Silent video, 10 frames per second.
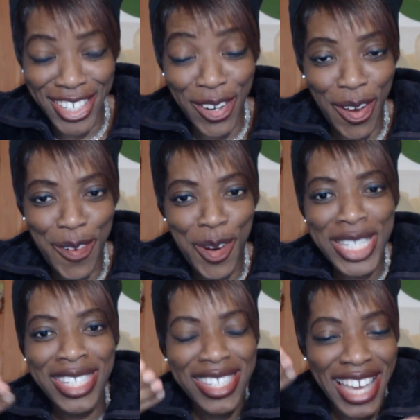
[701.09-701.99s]
You know,
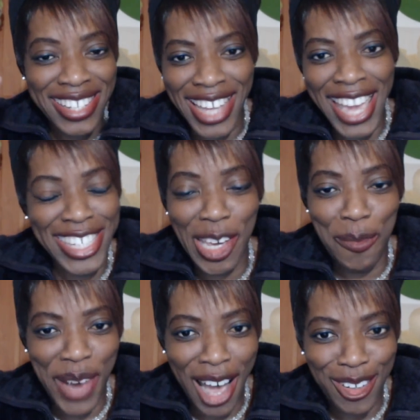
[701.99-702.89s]
what's this anxiety
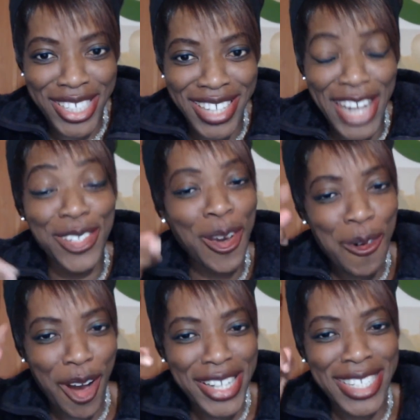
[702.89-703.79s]
about? And you
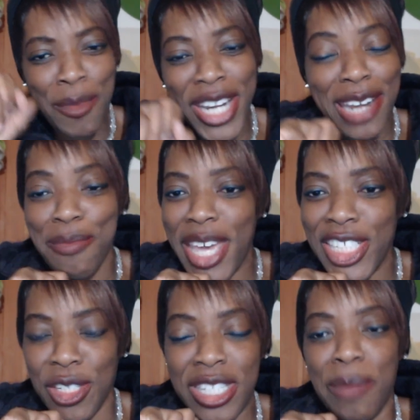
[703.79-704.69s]
know what? Someone had
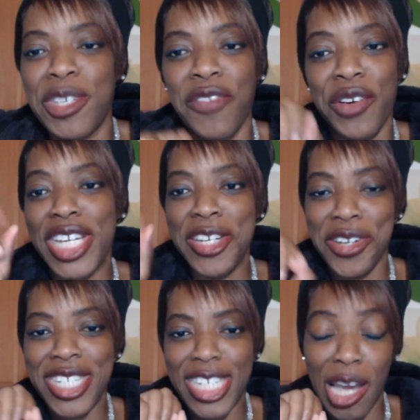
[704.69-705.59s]
mentioned something very
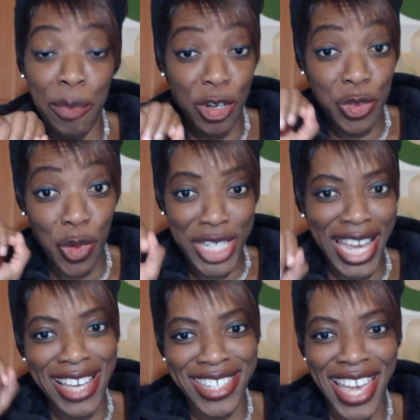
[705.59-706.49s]
interesting about
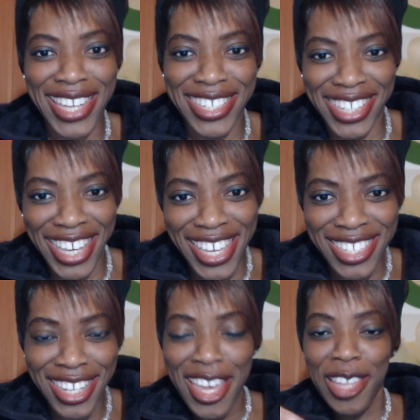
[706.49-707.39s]
what anxiety
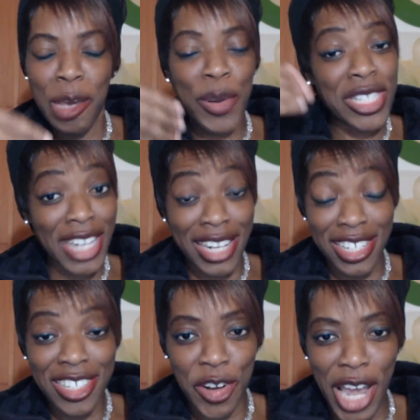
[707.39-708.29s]
is. The person
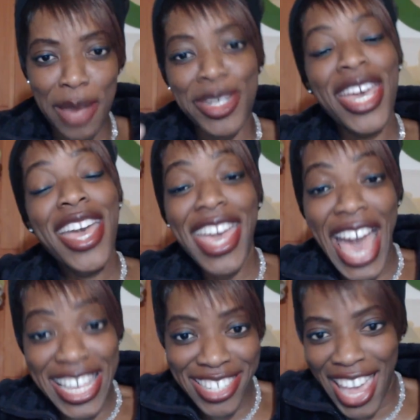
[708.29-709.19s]
had described
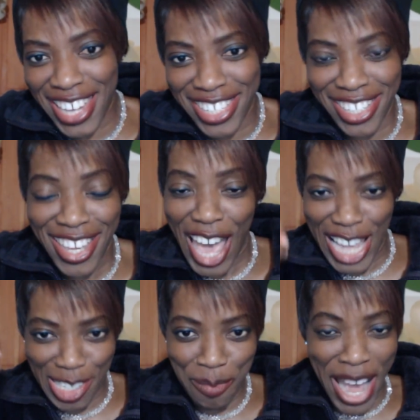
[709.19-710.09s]
anxiety
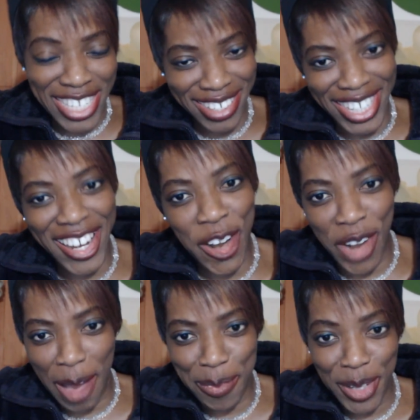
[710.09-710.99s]
as imagining
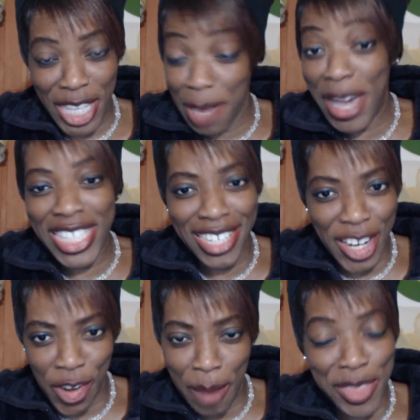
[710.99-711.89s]
crap,
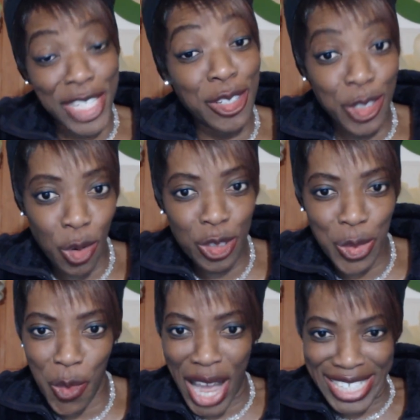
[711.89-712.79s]
imagining crap that you
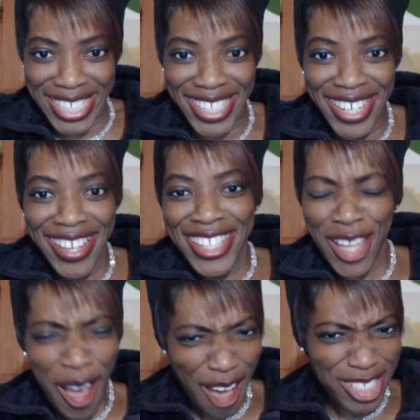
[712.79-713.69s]
don't want.
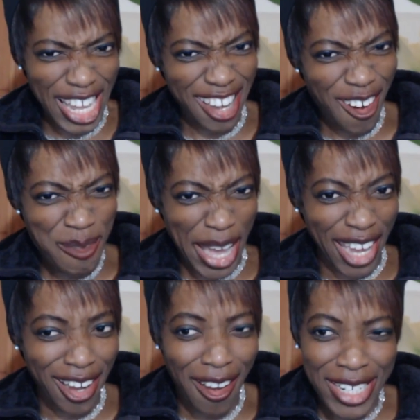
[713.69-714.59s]
So I was like, oh
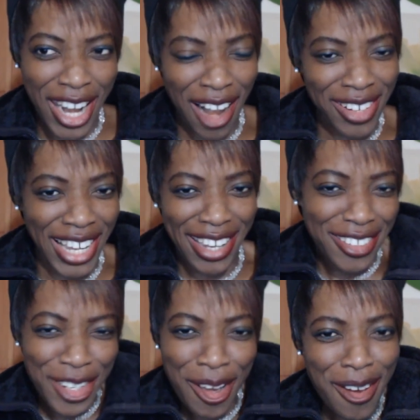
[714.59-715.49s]
my God,
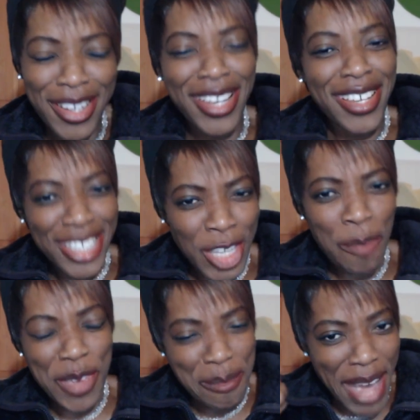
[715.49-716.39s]
Caroline, you know,
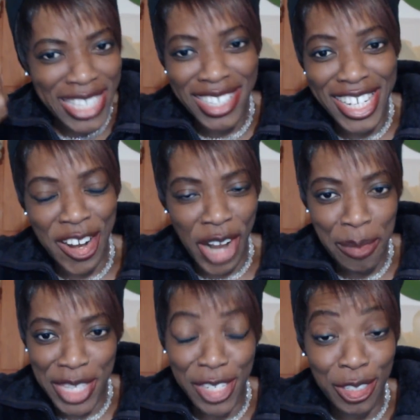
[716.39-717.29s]
stop imagining
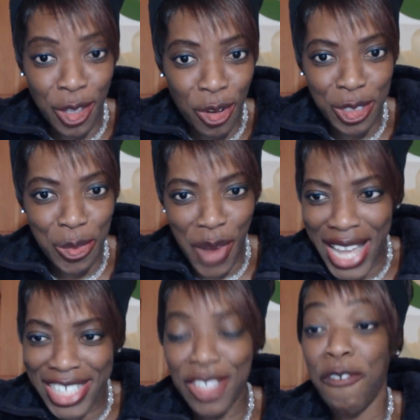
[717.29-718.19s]
crap that you don't want.